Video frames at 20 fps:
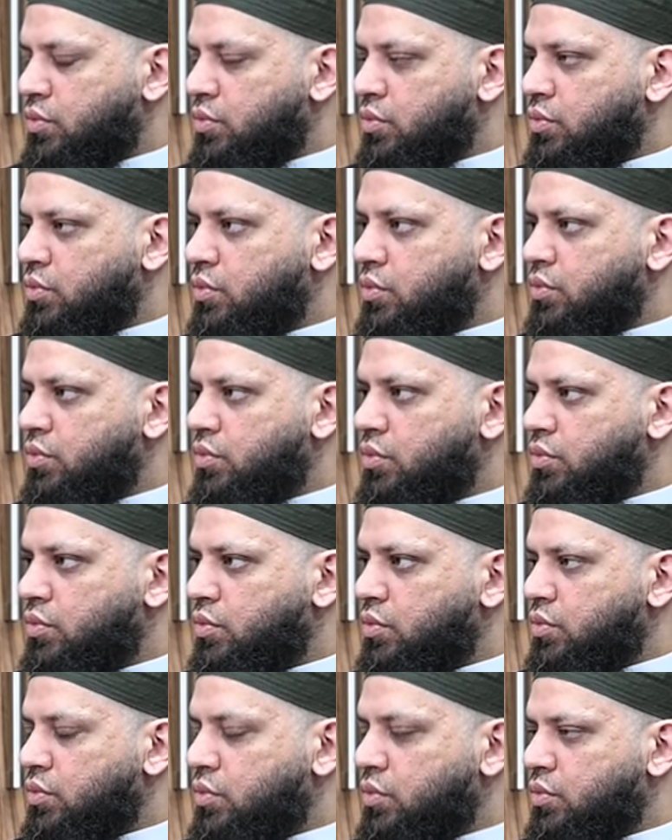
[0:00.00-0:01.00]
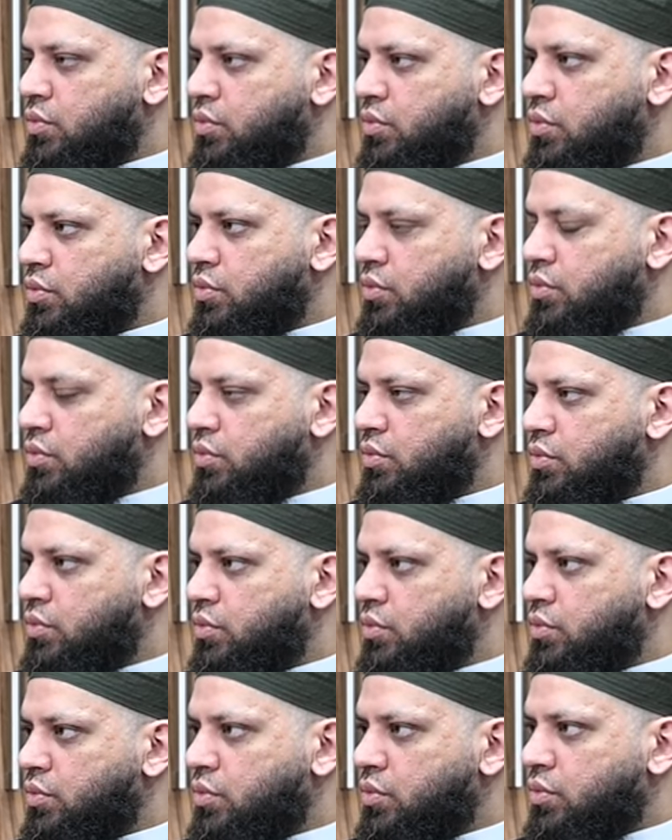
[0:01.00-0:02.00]

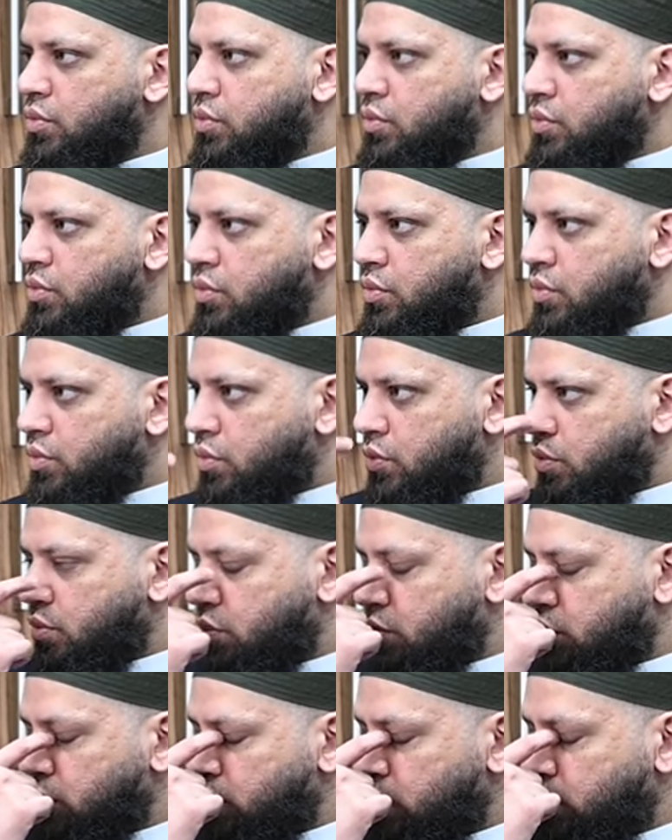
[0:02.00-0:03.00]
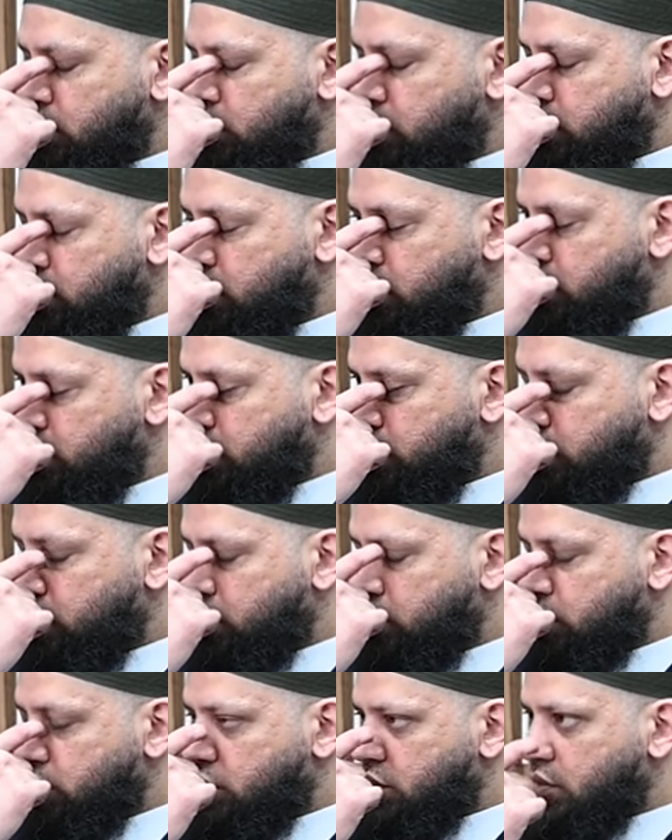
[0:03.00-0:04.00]

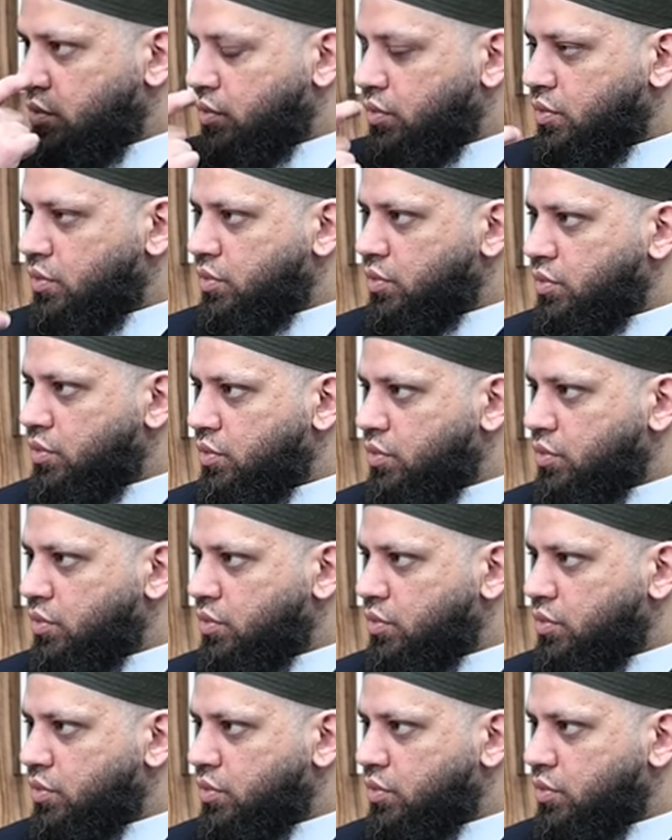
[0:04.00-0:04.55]
(silent)